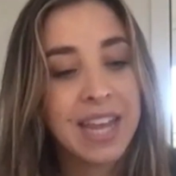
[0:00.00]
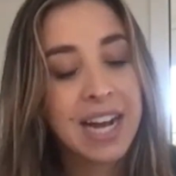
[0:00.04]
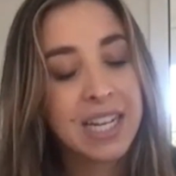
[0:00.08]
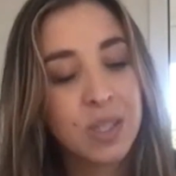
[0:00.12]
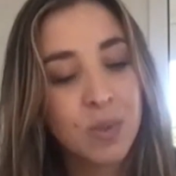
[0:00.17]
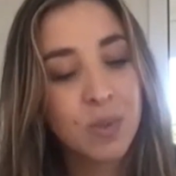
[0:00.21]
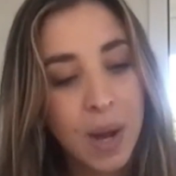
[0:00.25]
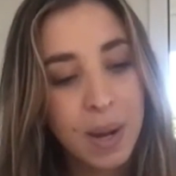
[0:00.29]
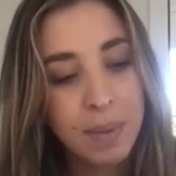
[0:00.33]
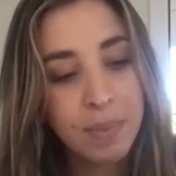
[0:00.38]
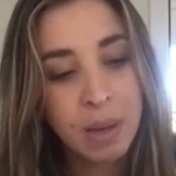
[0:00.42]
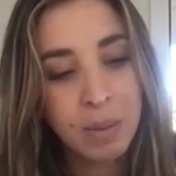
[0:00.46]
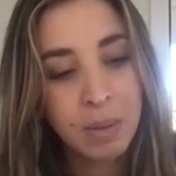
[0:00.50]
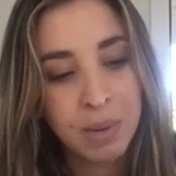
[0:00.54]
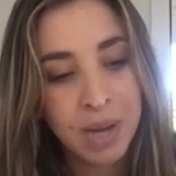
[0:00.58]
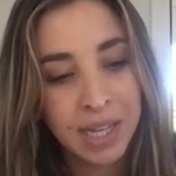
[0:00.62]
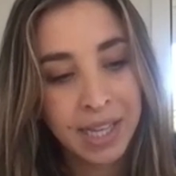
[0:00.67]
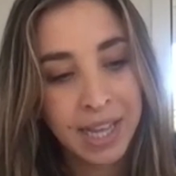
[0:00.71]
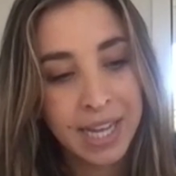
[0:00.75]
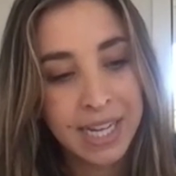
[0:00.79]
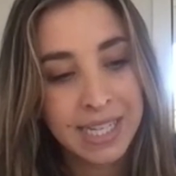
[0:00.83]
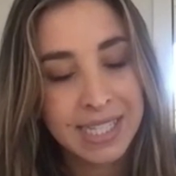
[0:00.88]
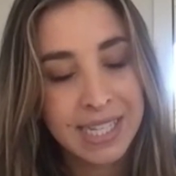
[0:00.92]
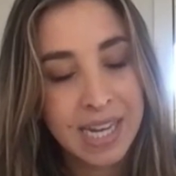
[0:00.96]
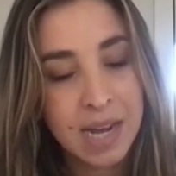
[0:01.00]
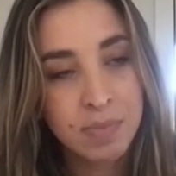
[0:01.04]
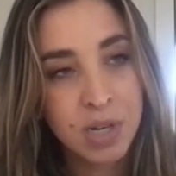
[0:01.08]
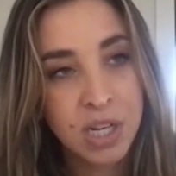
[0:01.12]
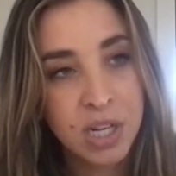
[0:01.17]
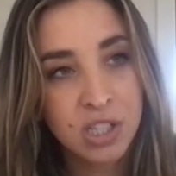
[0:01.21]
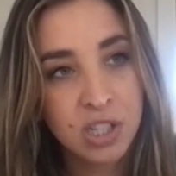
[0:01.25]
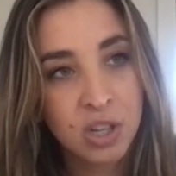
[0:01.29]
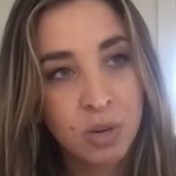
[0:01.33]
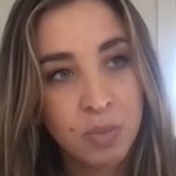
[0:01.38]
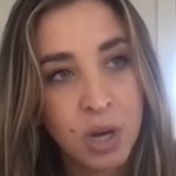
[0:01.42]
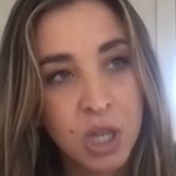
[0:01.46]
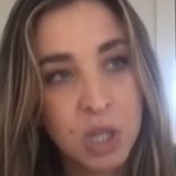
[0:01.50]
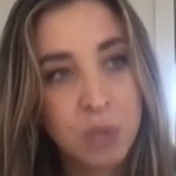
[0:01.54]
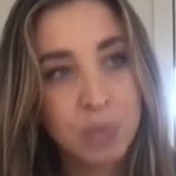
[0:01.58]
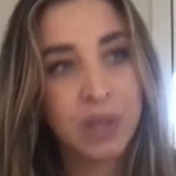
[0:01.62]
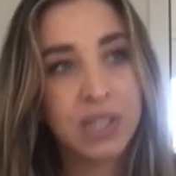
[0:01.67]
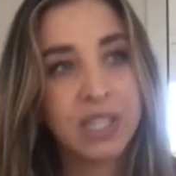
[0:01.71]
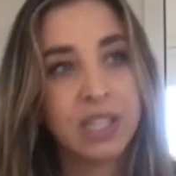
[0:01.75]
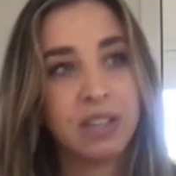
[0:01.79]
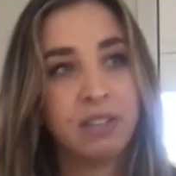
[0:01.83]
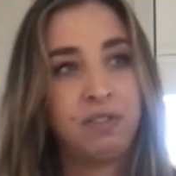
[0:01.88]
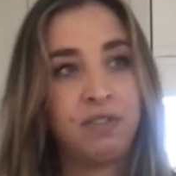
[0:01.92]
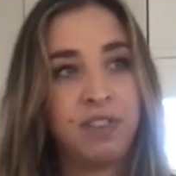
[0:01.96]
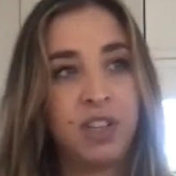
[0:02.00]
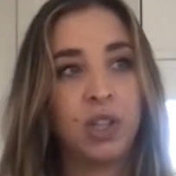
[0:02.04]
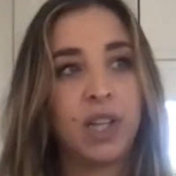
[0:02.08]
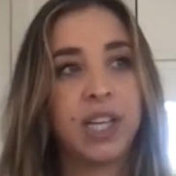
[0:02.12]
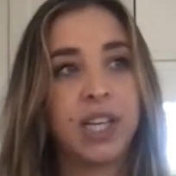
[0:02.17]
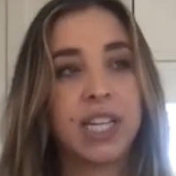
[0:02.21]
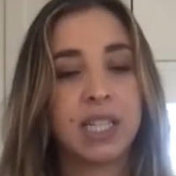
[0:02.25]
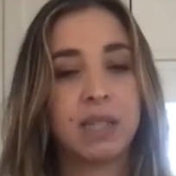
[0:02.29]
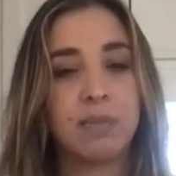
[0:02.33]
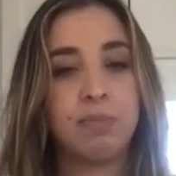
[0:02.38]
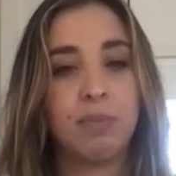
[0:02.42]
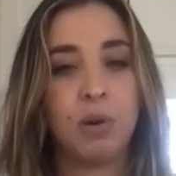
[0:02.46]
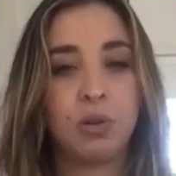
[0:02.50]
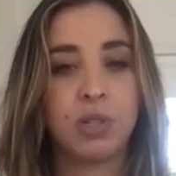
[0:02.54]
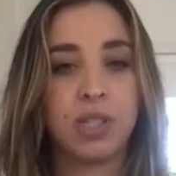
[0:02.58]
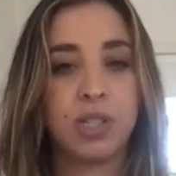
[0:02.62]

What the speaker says: that's why maybe I like Snapchat so much, because I feel like it's